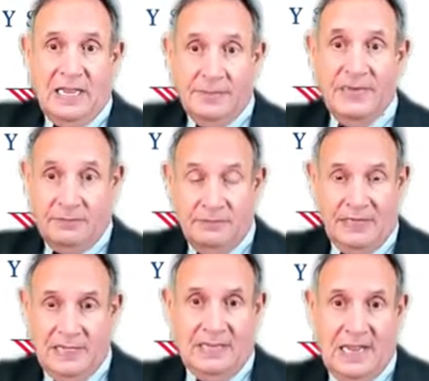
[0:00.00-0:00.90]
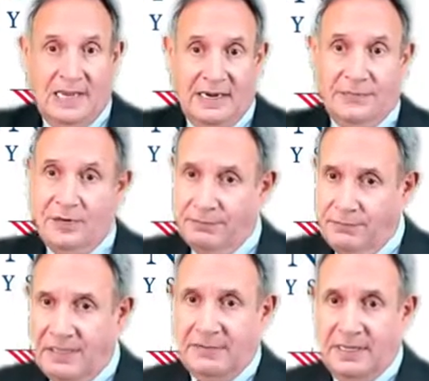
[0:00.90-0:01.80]
I mean, really a lot. And they're
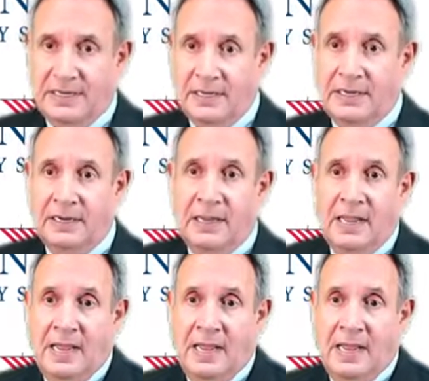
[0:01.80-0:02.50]
really, really good.